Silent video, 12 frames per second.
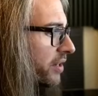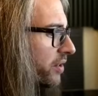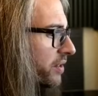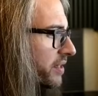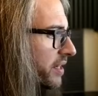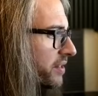And
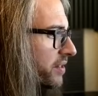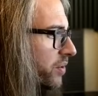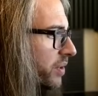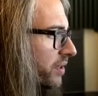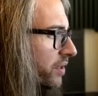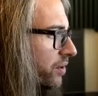you can see it's
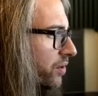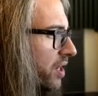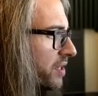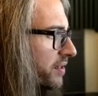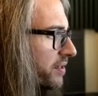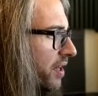doing a little
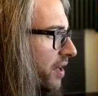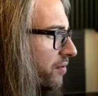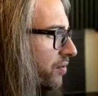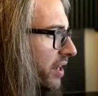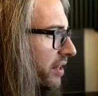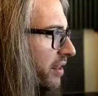cross
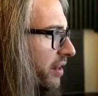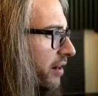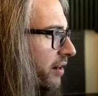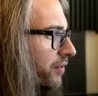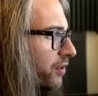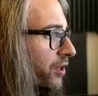dissolve right
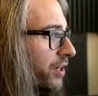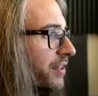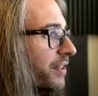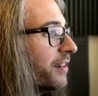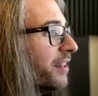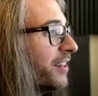there. If you look
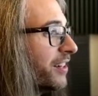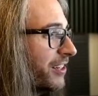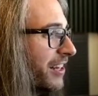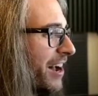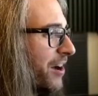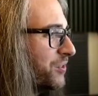in the in the
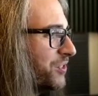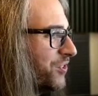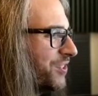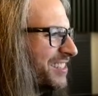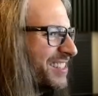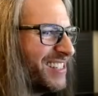clouds,
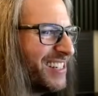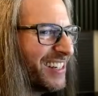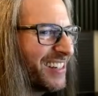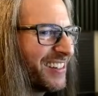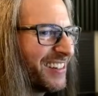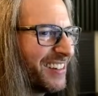you can
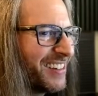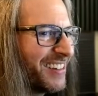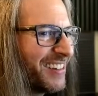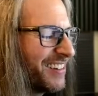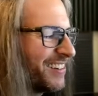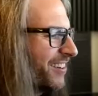see it.
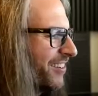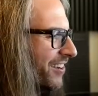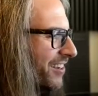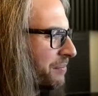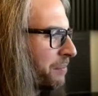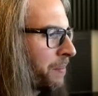All
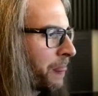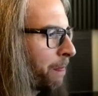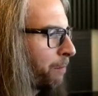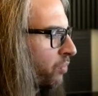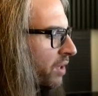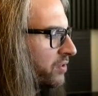right.
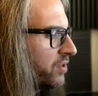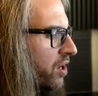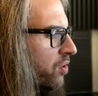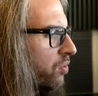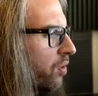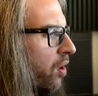
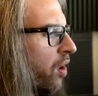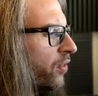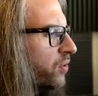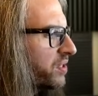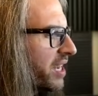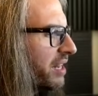So all
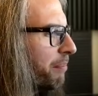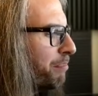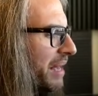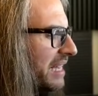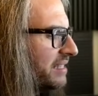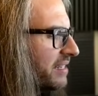those kind
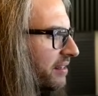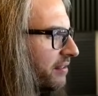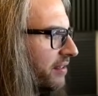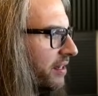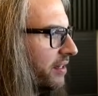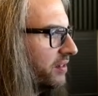of basic
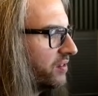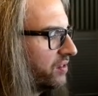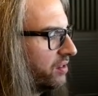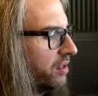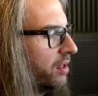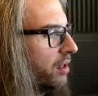
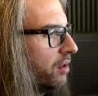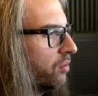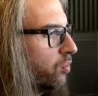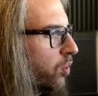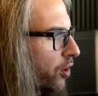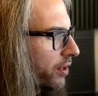things
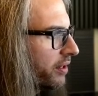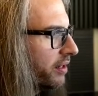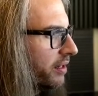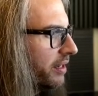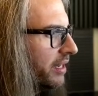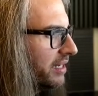work
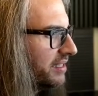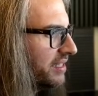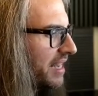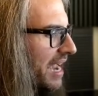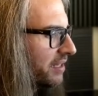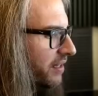
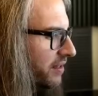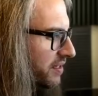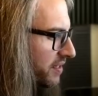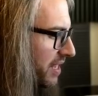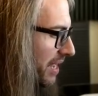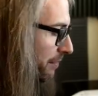exactly
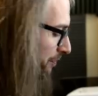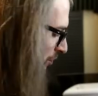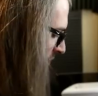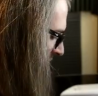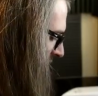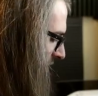the same.
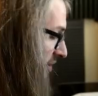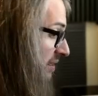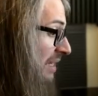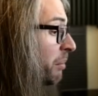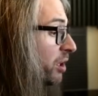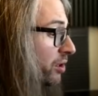
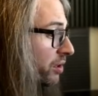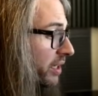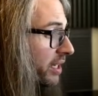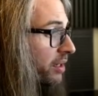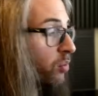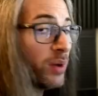
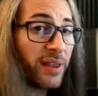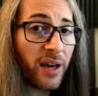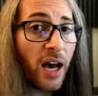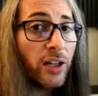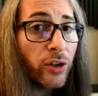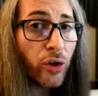Similarly with
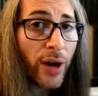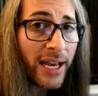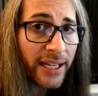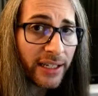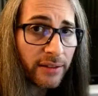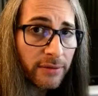color
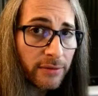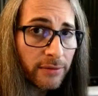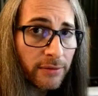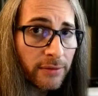grading.